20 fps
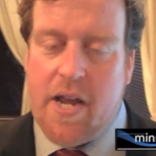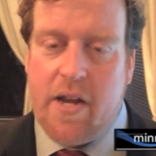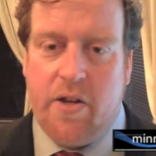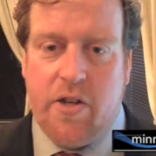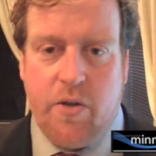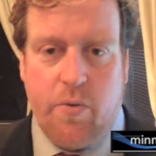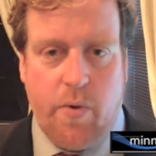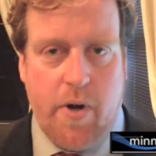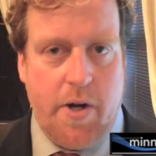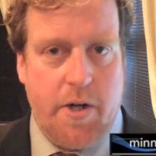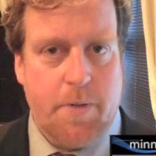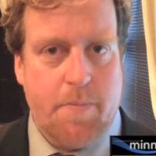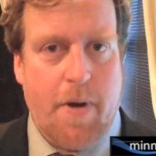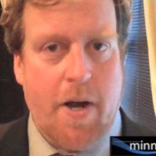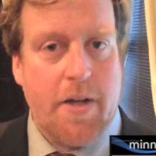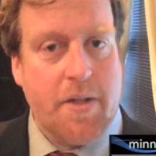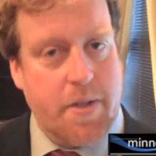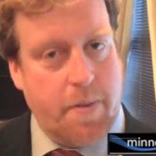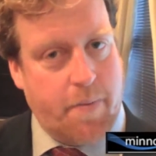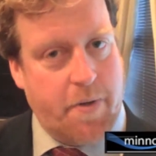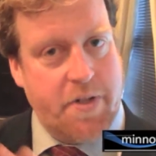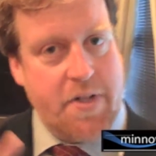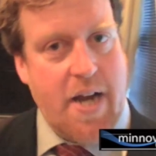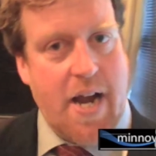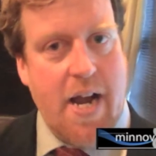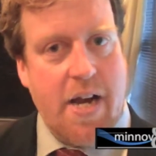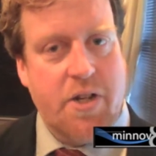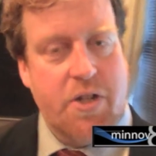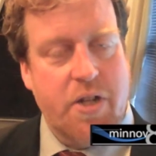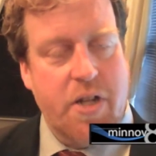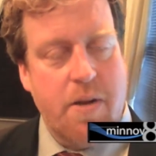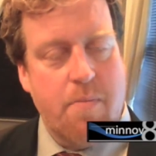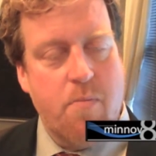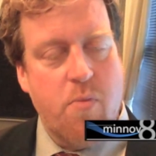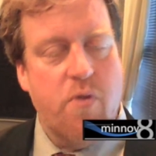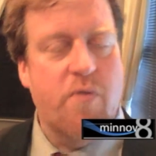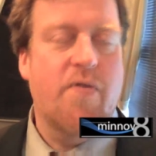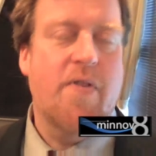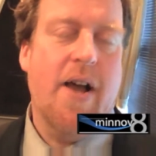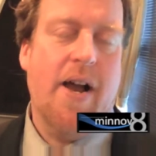and to where it's possible to actually
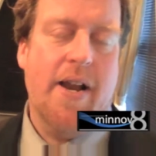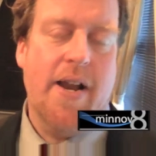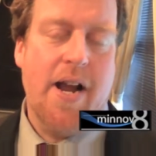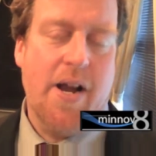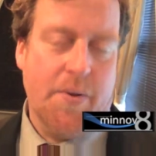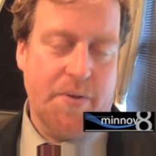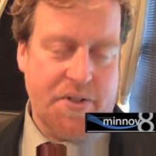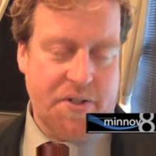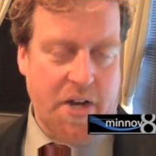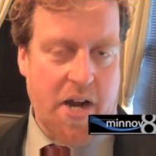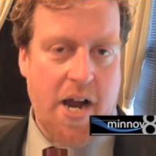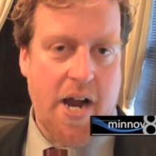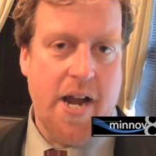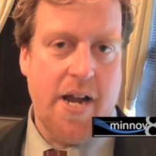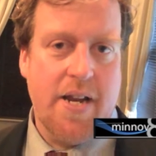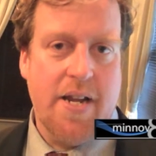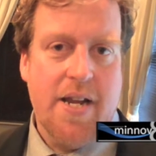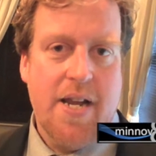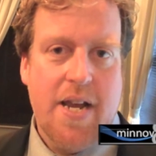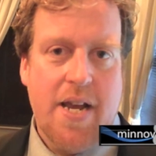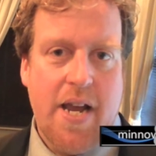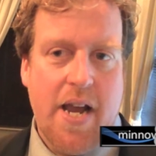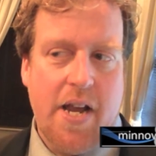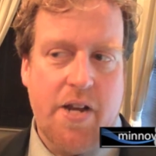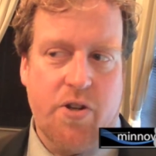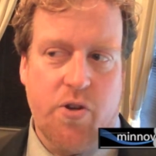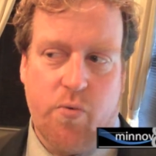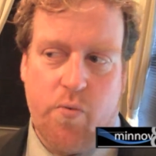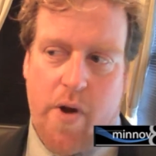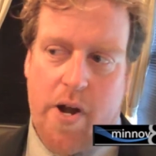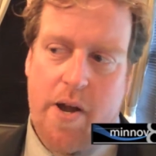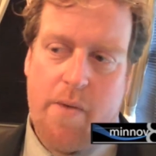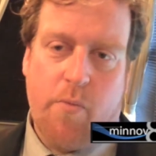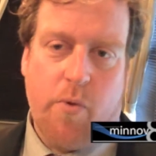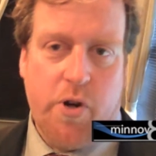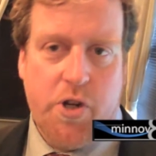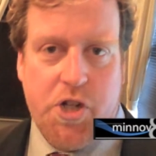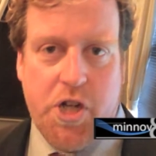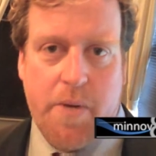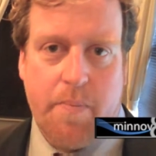move that outside and to run it
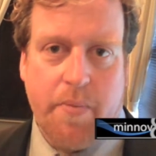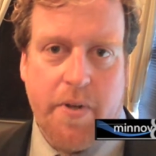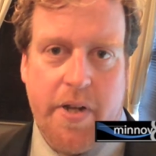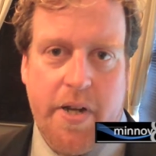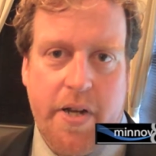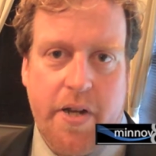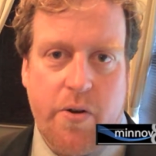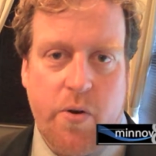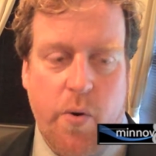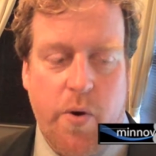more cheaply,